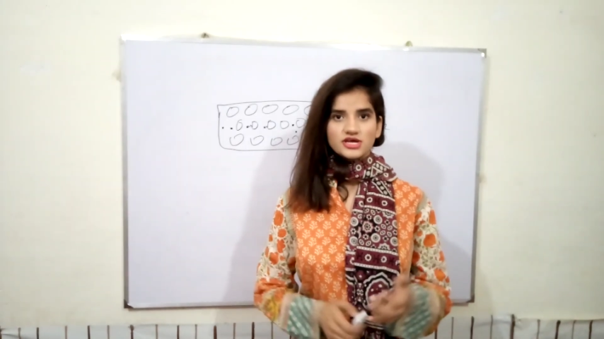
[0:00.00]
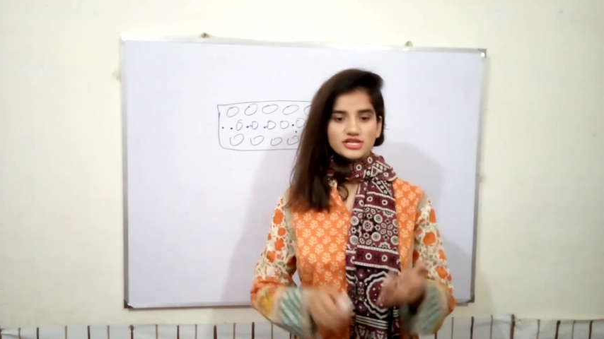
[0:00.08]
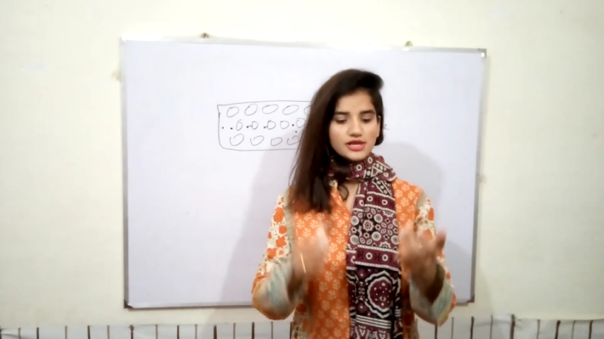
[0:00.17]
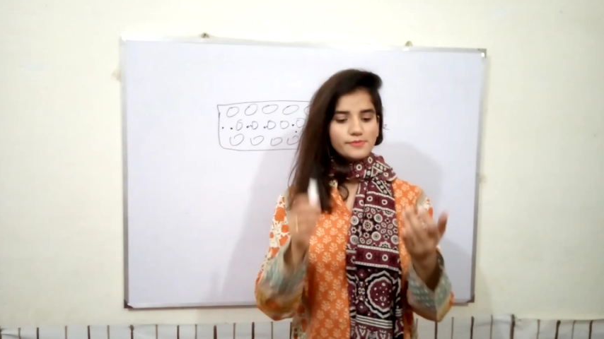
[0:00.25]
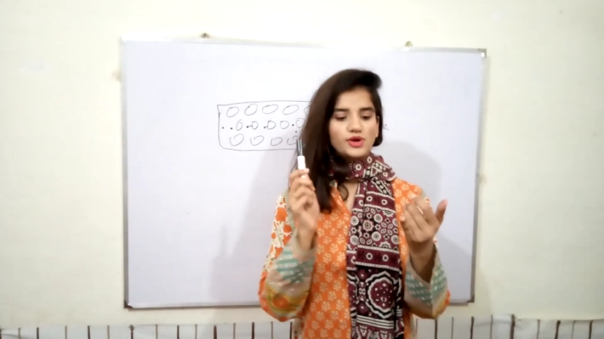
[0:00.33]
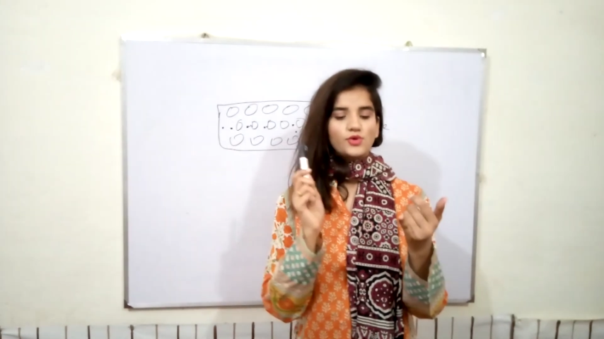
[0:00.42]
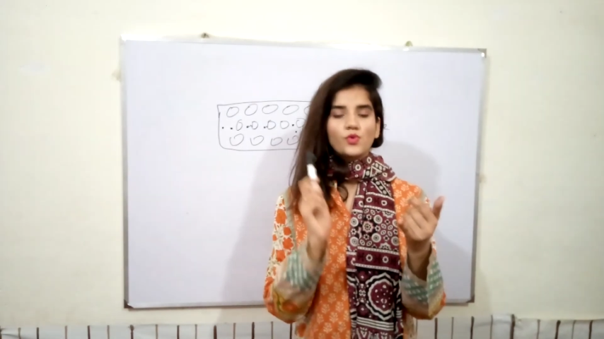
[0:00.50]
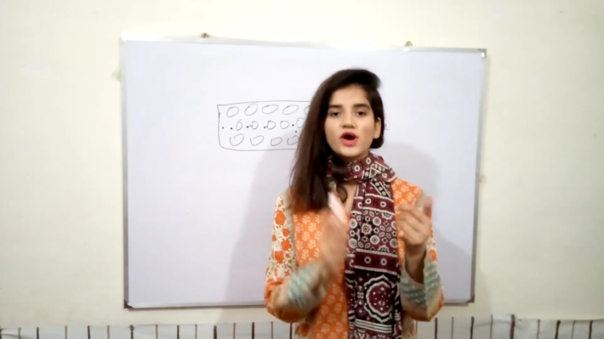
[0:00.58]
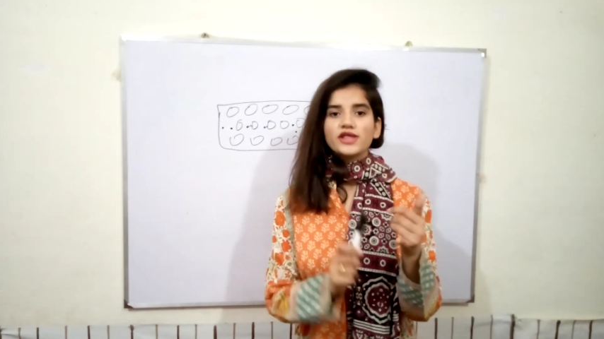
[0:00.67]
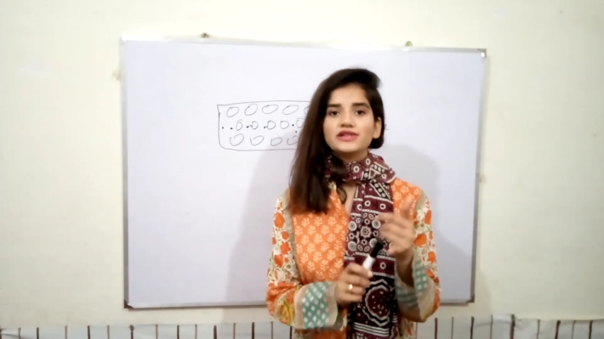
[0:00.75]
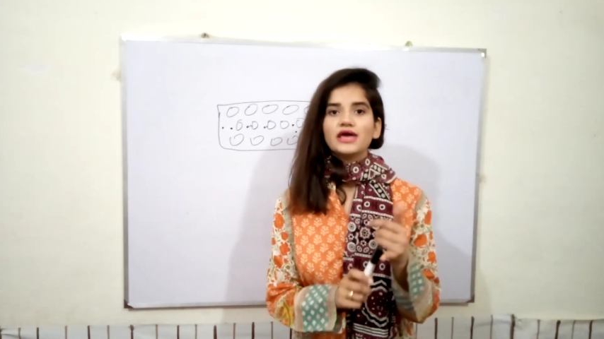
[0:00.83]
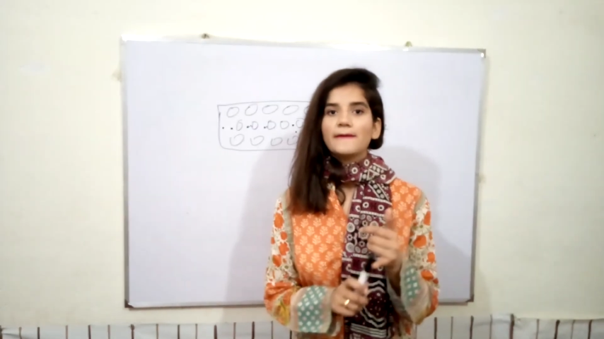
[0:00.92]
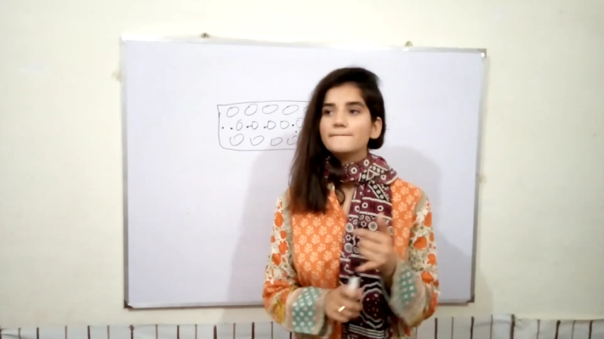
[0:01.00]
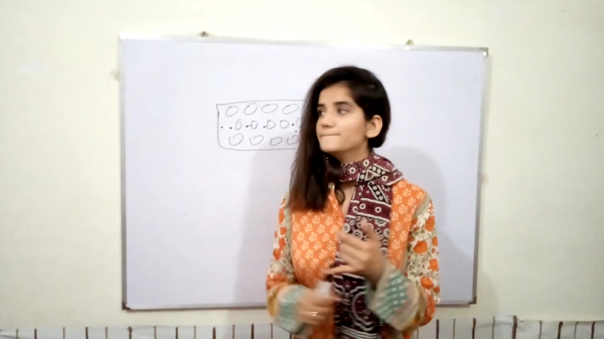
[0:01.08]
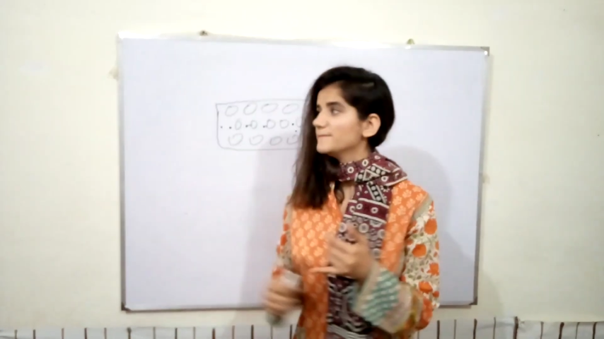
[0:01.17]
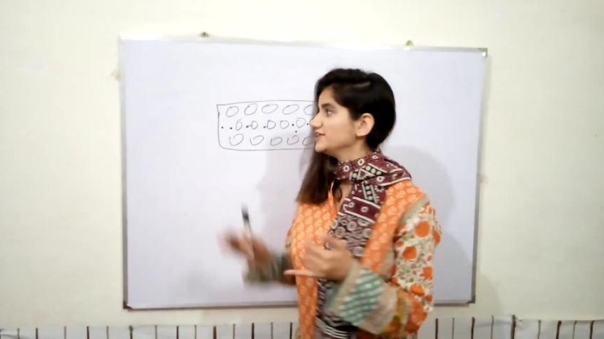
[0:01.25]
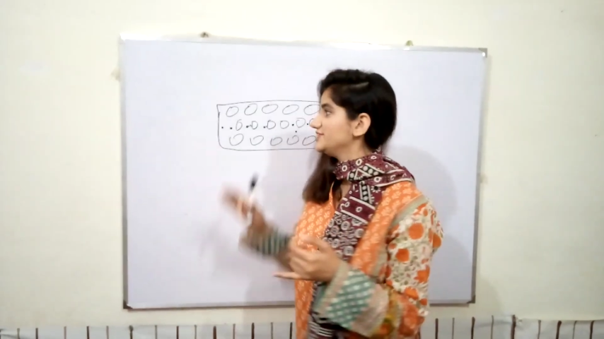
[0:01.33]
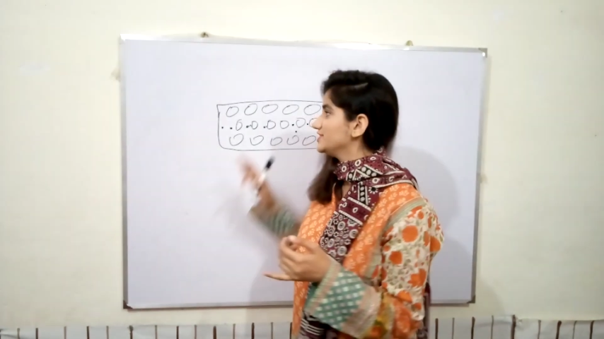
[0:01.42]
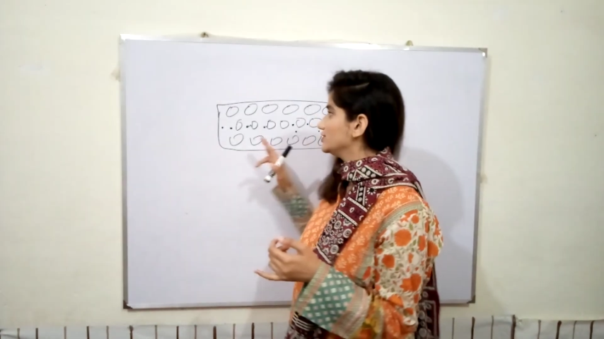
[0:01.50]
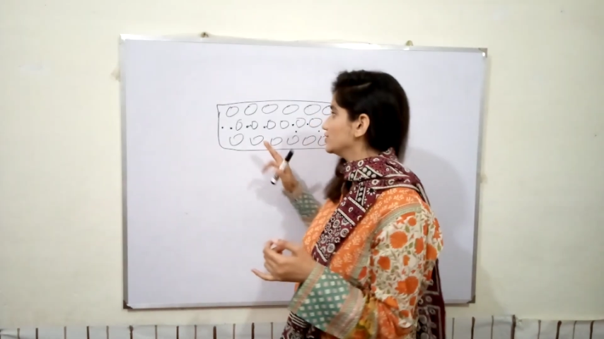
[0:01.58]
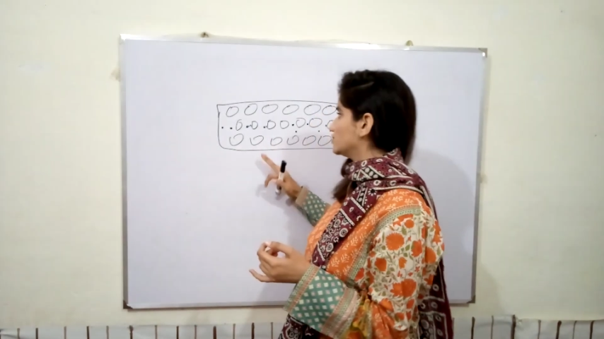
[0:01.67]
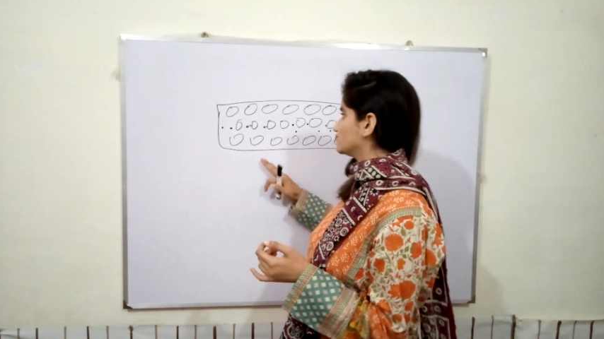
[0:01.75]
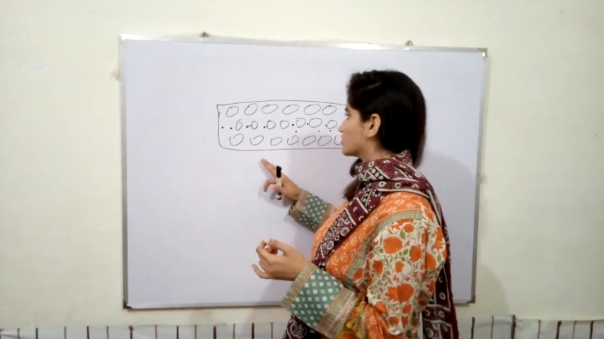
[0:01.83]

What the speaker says: Number one, material of